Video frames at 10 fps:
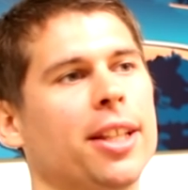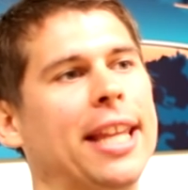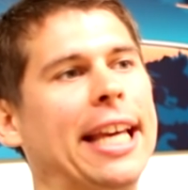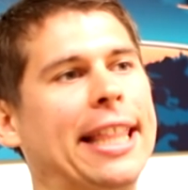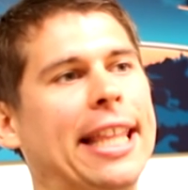Do you
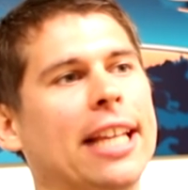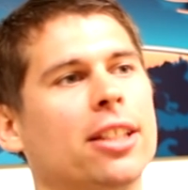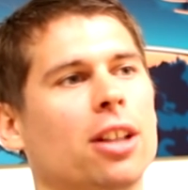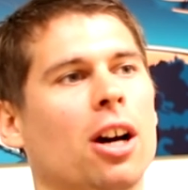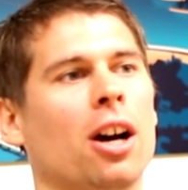think
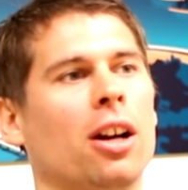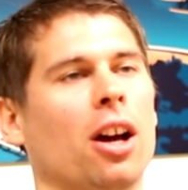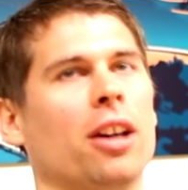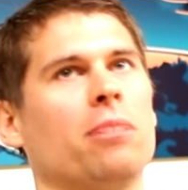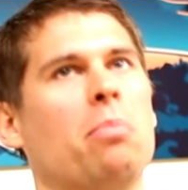these are
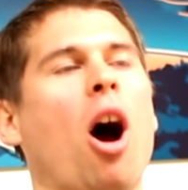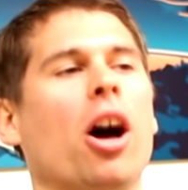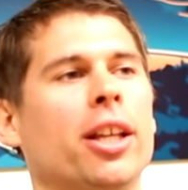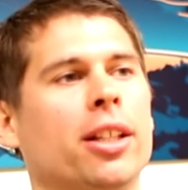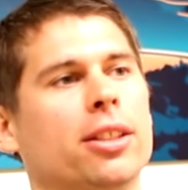like
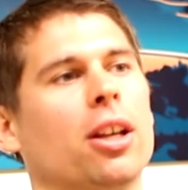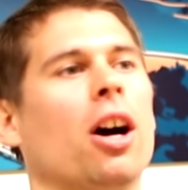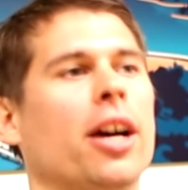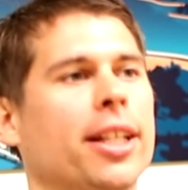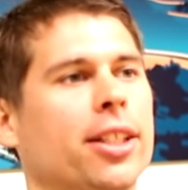pie in the
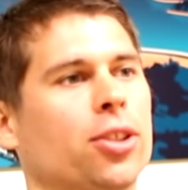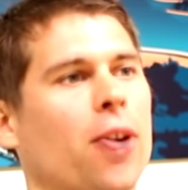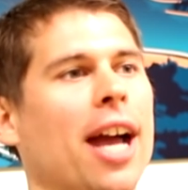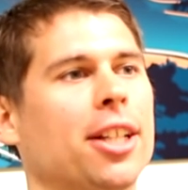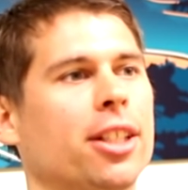sky
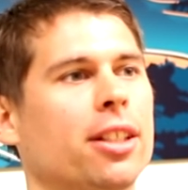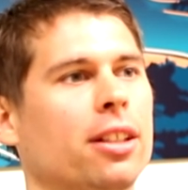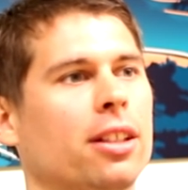distraction?